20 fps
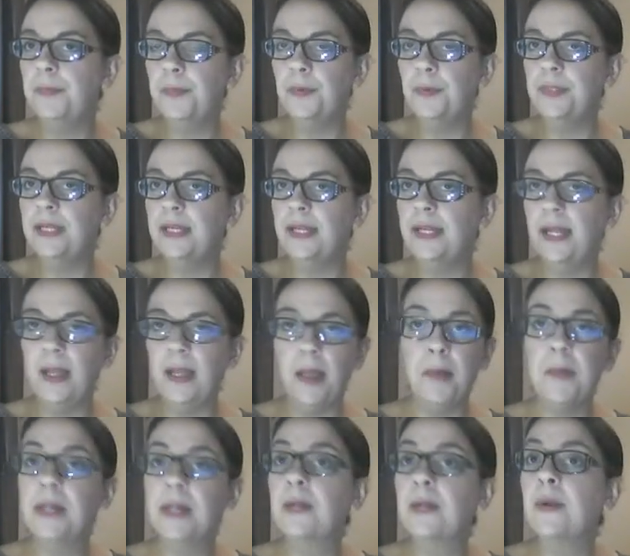putting
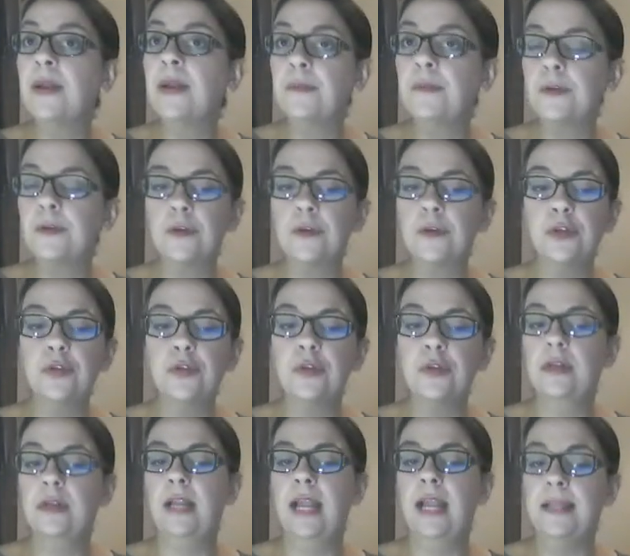better
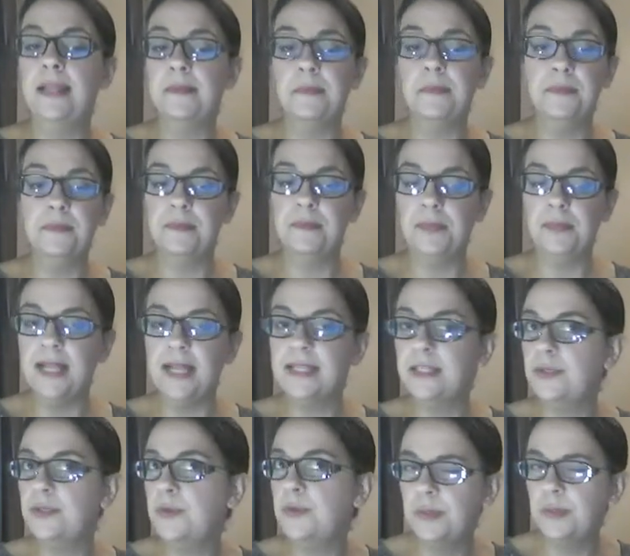infrastructure in
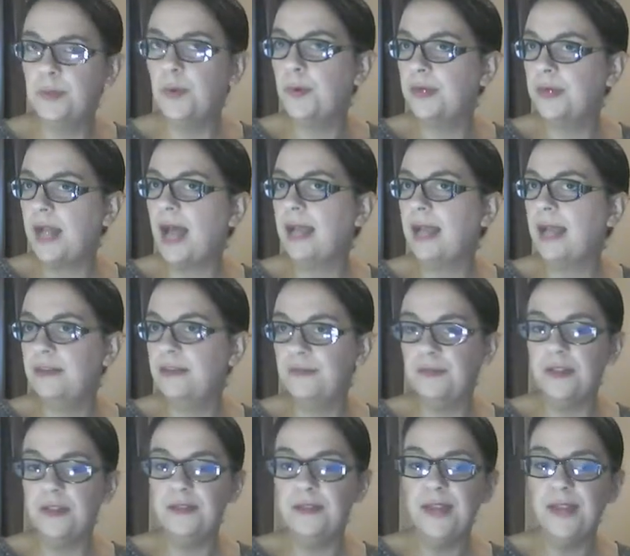place to support
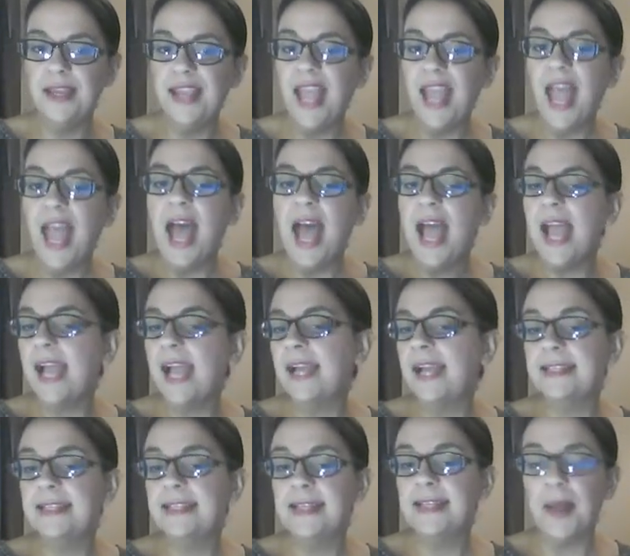active living,
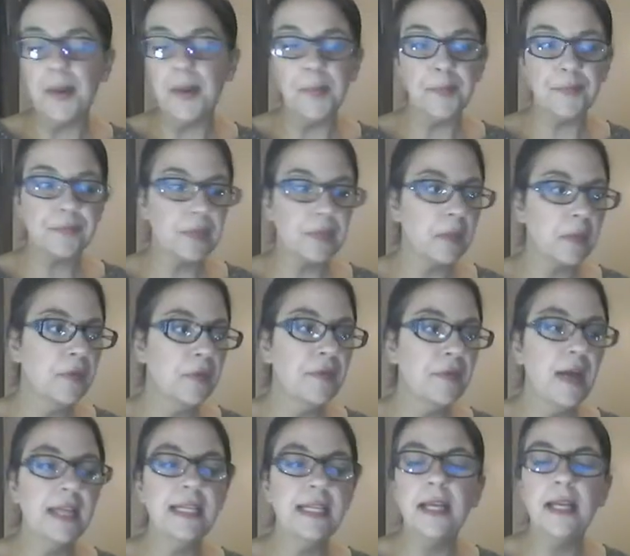and
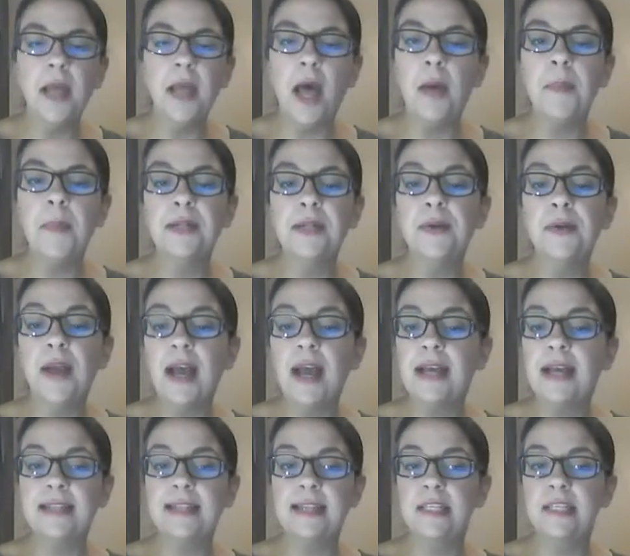providing better
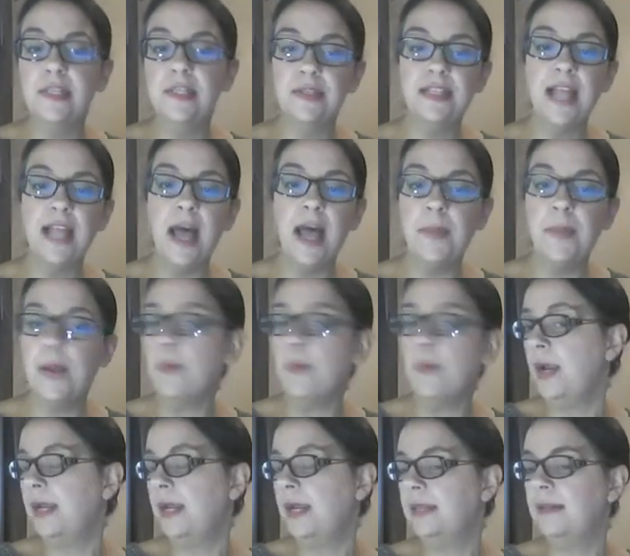access to SNAP and
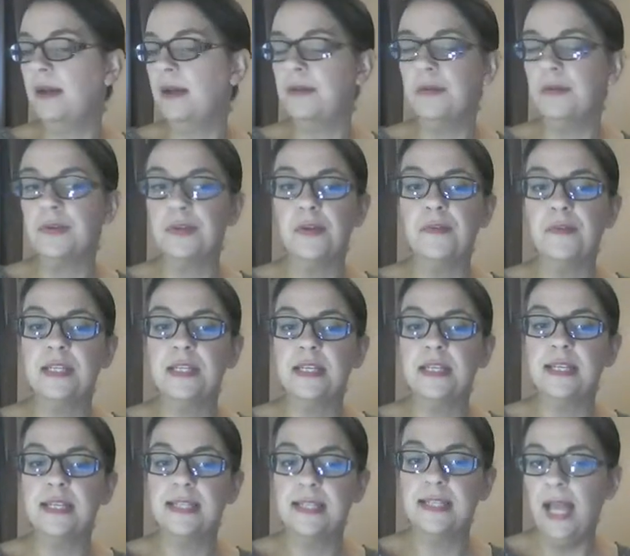WIC and other
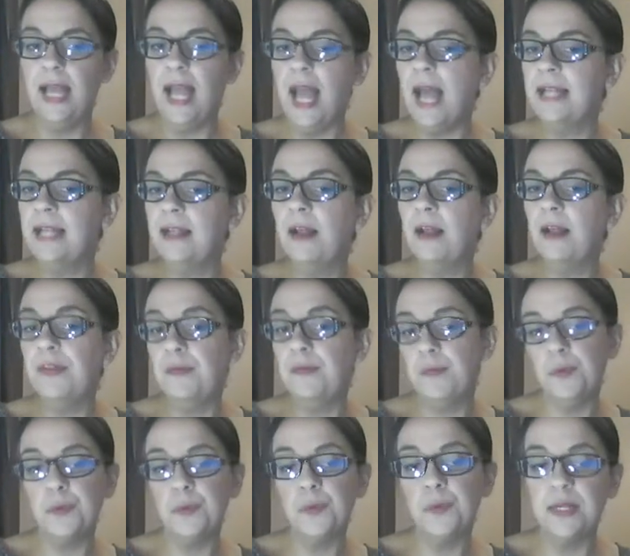services and healthy
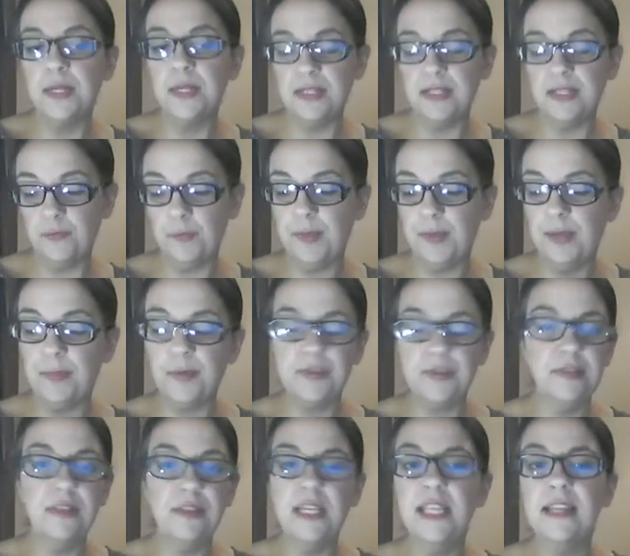food choices for people.
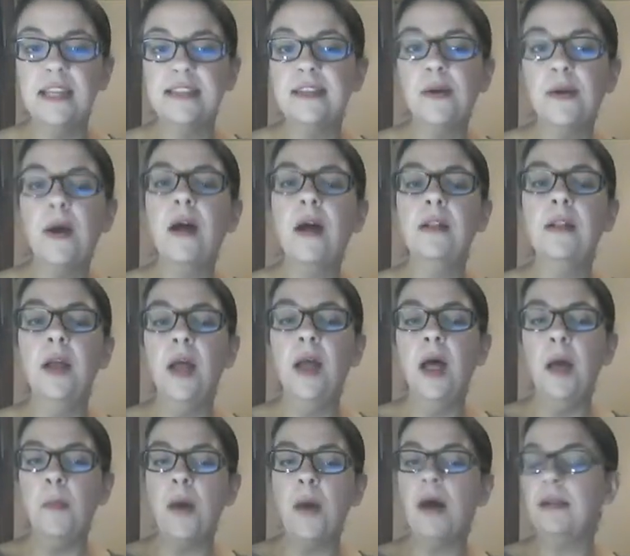So these are all
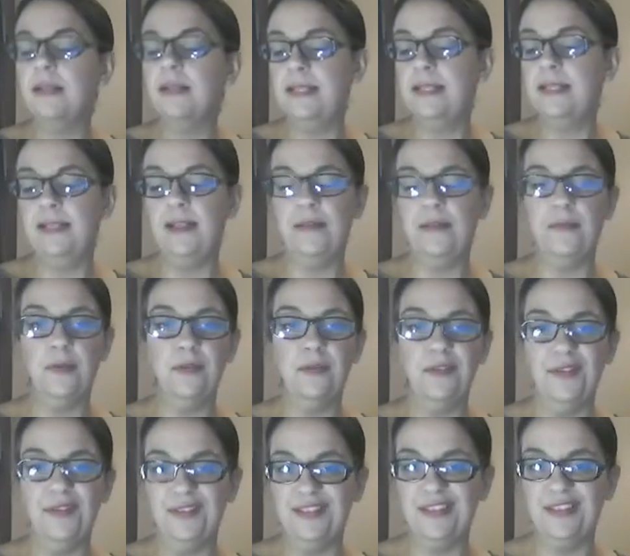policy
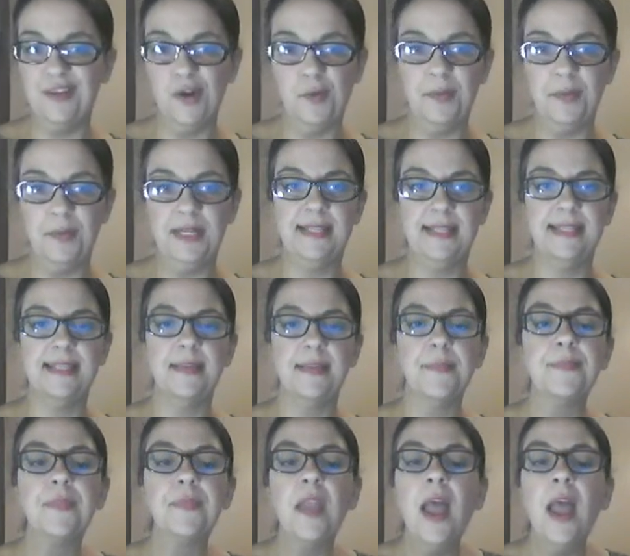level determinants.